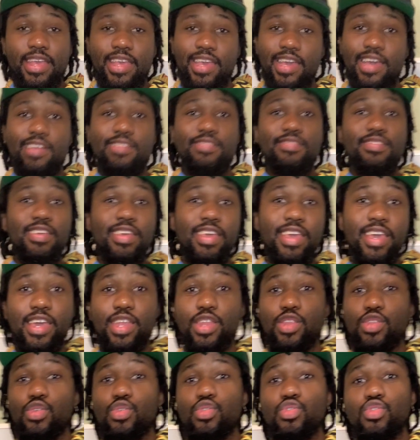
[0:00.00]
Yes,
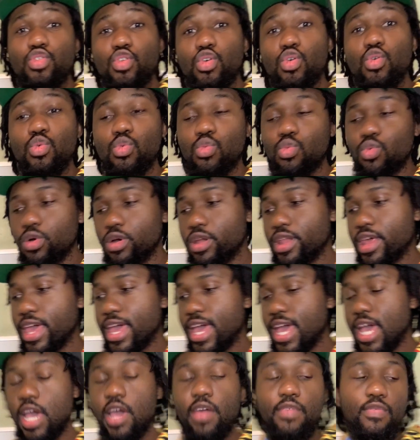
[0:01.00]
again, you don't want to
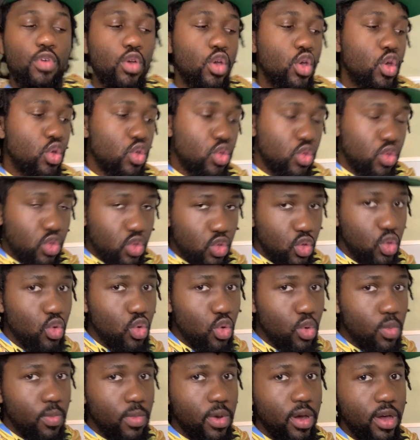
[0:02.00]
have
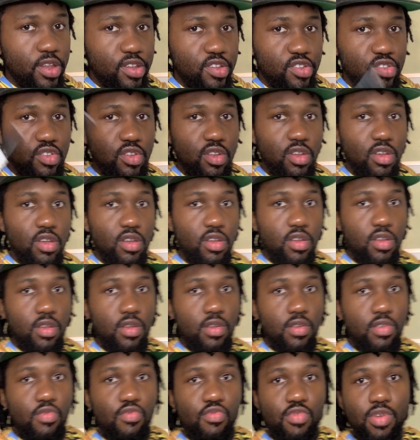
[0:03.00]
too much
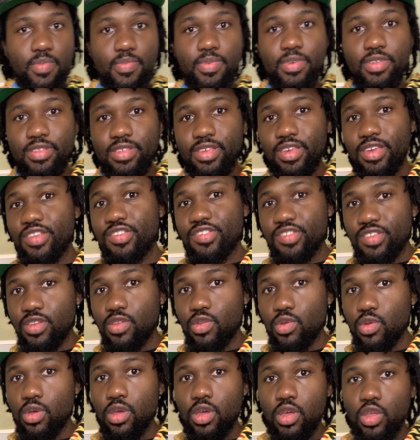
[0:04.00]
repetition.
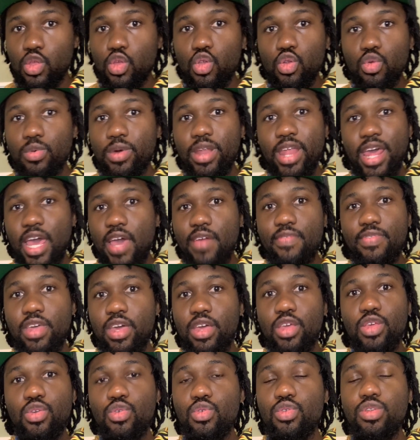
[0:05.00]
You don't want to have
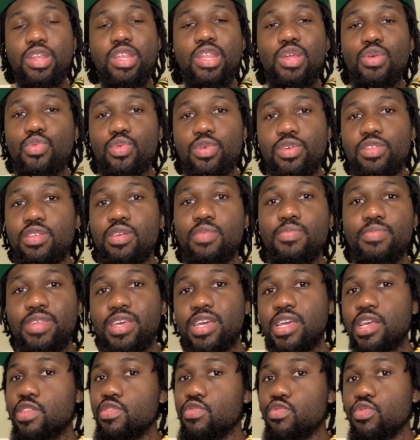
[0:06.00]
that unity where
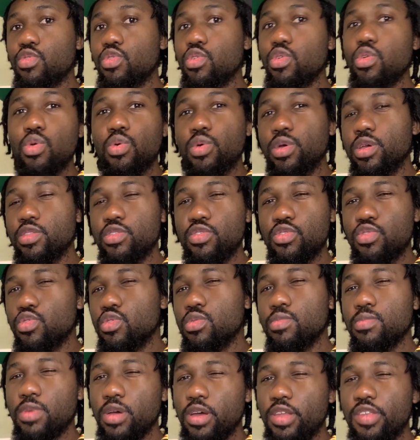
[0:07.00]
something is going
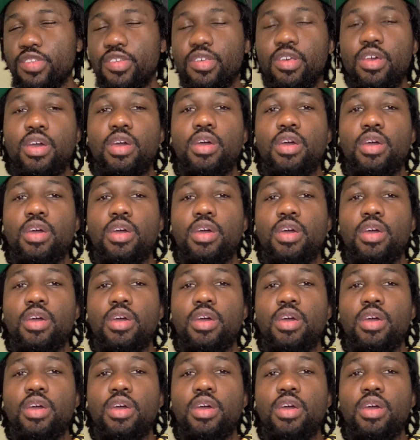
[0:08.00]
too much.